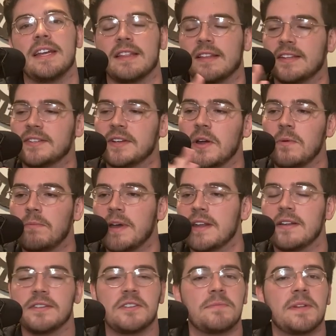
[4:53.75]
and let's go bet
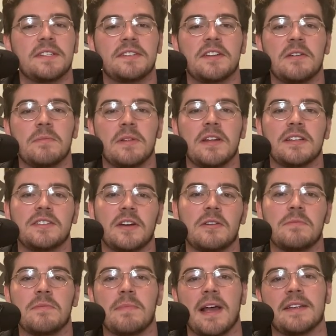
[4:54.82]
on some NCAA
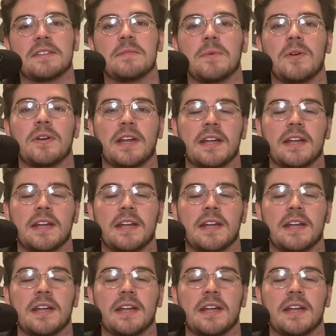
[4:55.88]
tournament basketball